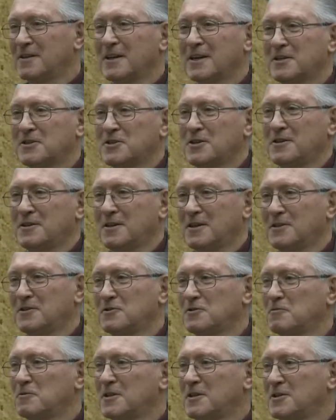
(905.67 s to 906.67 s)
election
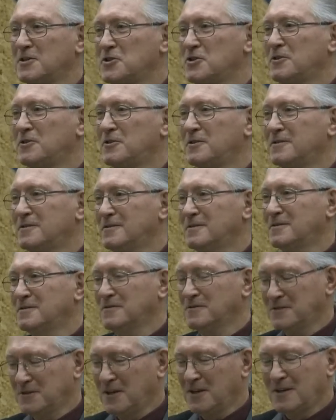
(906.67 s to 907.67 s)
does what it should do,
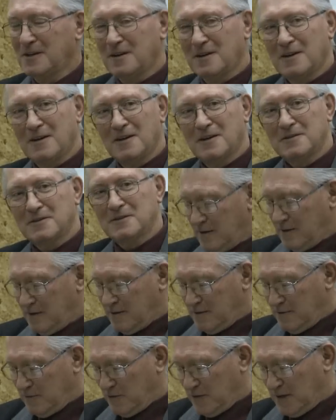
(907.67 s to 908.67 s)

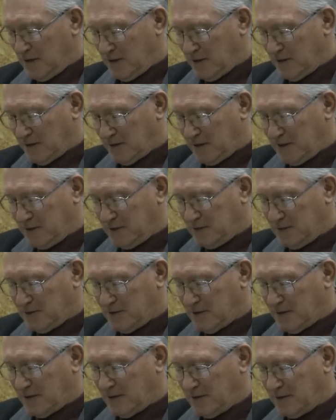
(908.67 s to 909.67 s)
one of the things
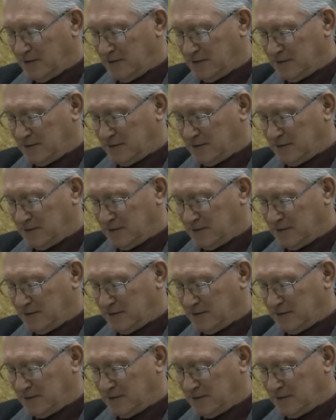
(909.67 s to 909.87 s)
that I